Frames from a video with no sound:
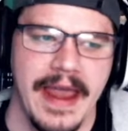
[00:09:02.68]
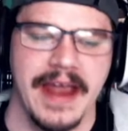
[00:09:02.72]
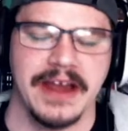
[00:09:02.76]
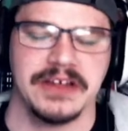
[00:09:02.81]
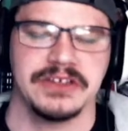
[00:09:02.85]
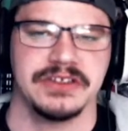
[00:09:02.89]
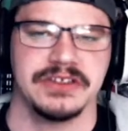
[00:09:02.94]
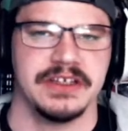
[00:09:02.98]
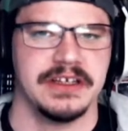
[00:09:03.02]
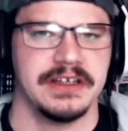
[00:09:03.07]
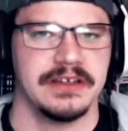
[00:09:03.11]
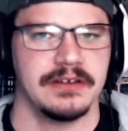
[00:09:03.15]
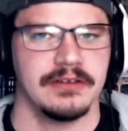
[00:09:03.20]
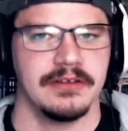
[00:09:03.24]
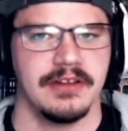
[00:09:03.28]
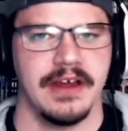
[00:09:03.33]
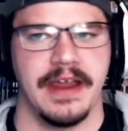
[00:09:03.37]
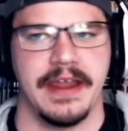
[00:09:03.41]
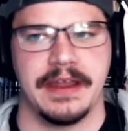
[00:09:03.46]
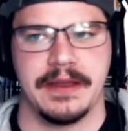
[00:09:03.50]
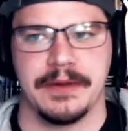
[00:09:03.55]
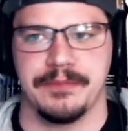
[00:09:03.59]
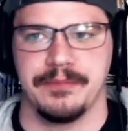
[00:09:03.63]
actually
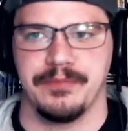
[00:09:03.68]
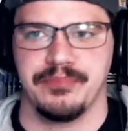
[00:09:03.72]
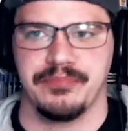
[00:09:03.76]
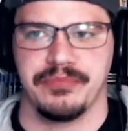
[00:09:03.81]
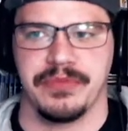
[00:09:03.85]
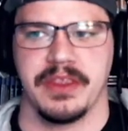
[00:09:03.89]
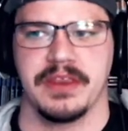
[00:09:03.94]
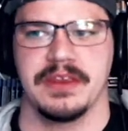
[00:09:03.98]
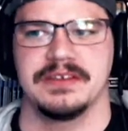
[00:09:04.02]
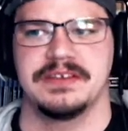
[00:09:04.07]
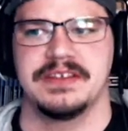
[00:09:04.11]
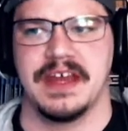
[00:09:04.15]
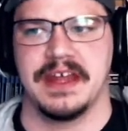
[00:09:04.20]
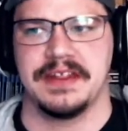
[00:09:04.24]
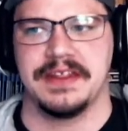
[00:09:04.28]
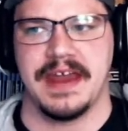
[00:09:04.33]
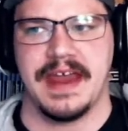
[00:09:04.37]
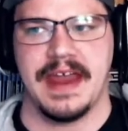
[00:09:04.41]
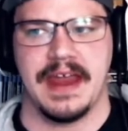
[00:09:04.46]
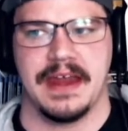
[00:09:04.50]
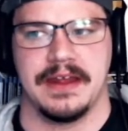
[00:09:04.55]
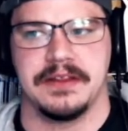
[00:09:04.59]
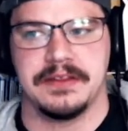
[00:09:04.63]
said
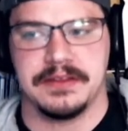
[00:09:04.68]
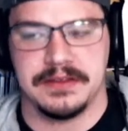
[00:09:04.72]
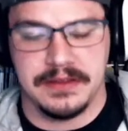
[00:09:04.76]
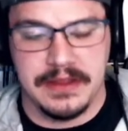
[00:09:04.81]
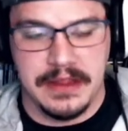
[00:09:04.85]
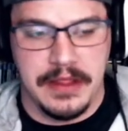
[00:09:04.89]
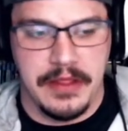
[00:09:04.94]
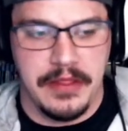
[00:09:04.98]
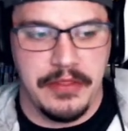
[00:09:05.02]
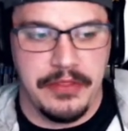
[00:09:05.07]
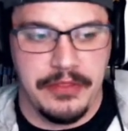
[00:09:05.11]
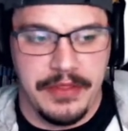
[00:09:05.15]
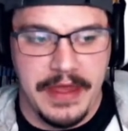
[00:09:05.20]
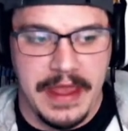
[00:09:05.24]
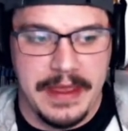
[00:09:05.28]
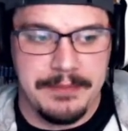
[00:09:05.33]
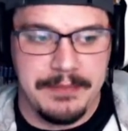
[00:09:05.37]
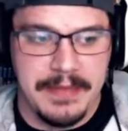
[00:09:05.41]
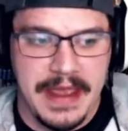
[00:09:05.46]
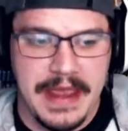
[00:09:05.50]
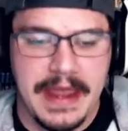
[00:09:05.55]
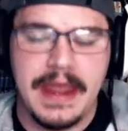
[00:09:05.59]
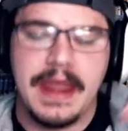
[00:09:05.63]
that they
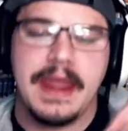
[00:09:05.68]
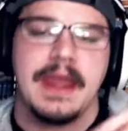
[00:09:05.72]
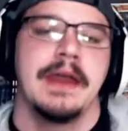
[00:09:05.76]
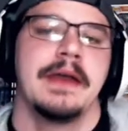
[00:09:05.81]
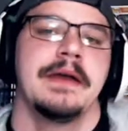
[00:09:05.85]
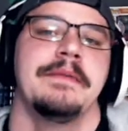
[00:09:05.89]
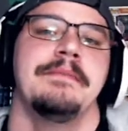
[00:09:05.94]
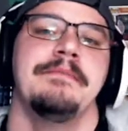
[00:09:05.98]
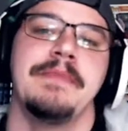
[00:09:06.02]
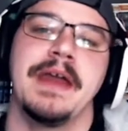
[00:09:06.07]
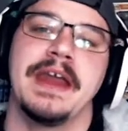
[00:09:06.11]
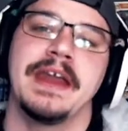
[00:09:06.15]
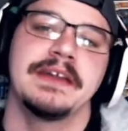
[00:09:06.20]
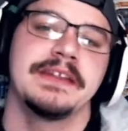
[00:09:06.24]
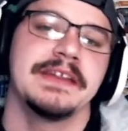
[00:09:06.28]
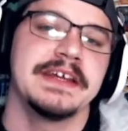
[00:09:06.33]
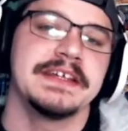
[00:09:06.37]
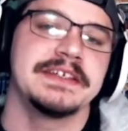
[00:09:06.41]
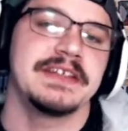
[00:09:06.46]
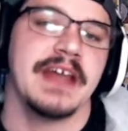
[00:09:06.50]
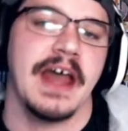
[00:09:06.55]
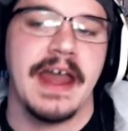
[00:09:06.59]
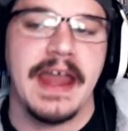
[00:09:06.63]
may make
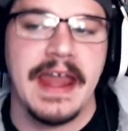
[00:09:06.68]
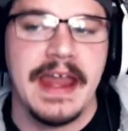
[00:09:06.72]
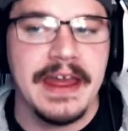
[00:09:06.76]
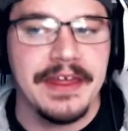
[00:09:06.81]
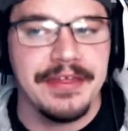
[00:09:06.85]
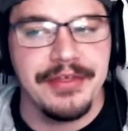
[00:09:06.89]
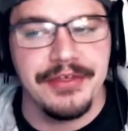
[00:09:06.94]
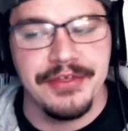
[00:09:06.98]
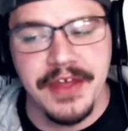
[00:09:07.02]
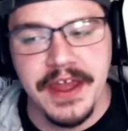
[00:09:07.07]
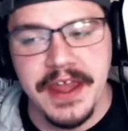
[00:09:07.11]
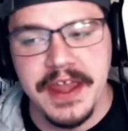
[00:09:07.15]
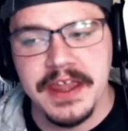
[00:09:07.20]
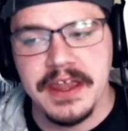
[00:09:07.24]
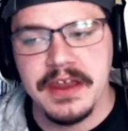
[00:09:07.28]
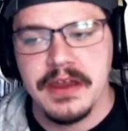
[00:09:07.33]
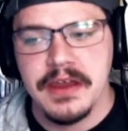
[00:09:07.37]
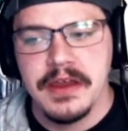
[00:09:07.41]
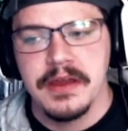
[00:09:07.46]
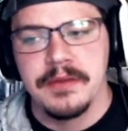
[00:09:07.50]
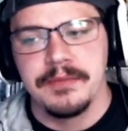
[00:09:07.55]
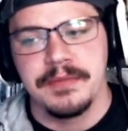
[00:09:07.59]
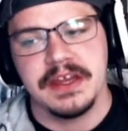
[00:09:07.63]
this a
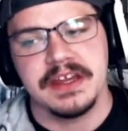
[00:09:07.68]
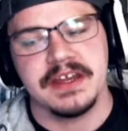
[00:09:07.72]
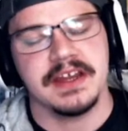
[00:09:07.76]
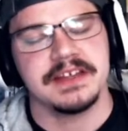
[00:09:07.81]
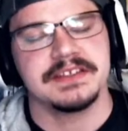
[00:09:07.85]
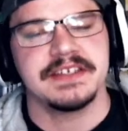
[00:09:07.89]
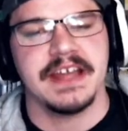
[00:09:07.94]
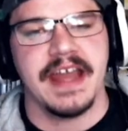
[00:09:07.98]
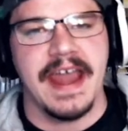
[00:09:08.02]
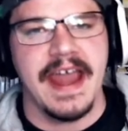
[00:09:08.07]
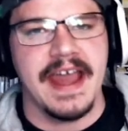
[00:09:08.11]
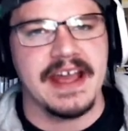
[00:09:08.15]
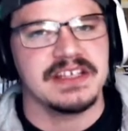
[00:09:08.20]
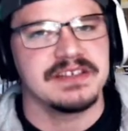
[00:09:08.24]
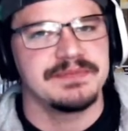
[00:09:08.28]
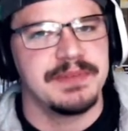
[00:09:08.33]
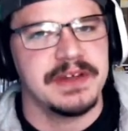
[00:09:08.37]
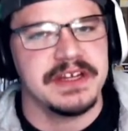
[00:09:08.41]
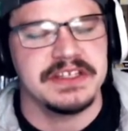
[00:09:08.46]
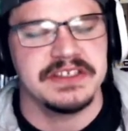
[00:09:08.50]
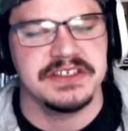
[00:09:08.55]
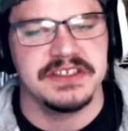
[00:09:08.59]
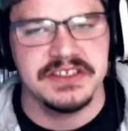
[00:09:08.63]
thing because it has
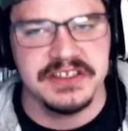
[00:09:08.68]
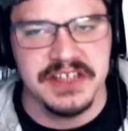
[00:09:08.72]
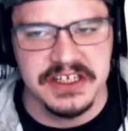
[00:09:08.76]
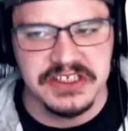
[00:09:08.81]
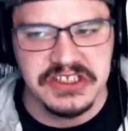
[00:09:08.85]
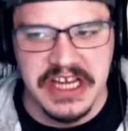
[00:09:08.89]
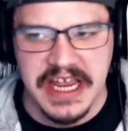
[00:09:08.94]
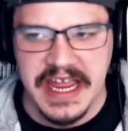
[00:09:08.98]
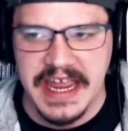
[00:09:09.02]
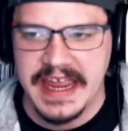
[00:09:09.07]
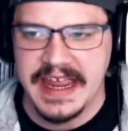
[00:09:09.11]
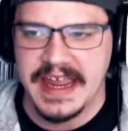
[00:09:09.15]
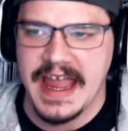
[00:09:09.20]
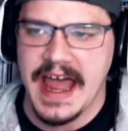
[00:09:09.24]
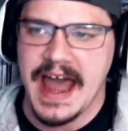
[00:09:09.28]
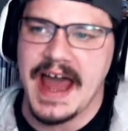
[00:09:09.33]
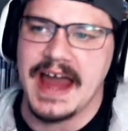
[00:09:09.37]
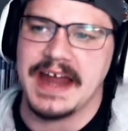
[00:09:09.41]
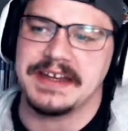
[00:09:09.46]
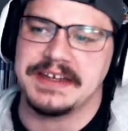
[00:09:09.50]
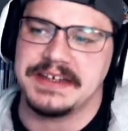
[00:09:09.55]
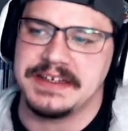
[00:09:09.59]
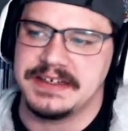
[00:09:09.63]
been such a
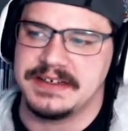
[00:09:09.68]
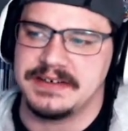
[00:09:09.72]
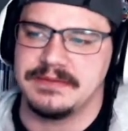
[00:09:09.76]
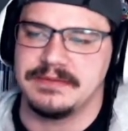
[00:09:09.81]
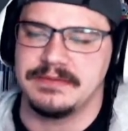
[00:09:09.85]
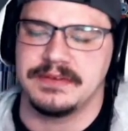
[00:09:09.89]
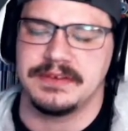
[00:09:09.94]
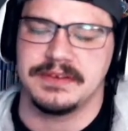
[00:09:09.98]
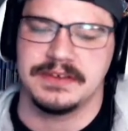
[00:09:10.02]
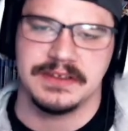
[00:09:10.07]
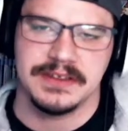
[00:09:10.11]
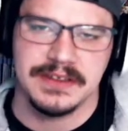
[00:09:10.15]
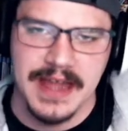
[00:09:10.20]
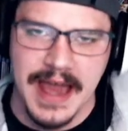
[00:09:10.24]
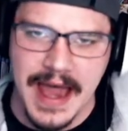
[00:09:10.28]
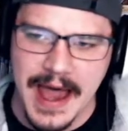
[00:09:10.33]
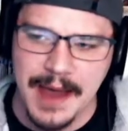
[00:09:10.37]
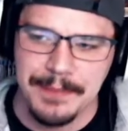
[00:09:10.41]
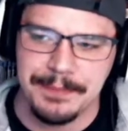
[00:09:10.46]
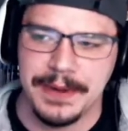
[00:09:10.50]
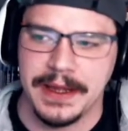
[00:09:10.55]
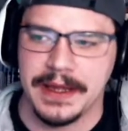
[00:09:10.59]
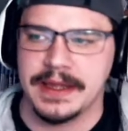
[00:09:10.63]
hot
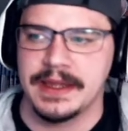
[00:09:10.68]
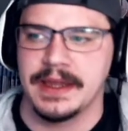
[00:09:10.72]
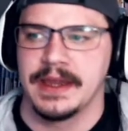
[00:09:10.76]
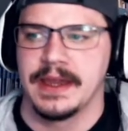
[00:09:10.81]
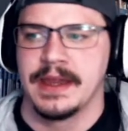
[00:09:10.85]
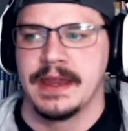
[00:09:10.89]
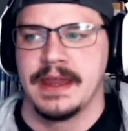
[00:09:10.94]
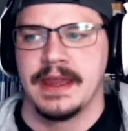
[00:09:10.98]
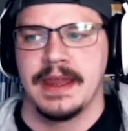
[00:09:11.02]
topic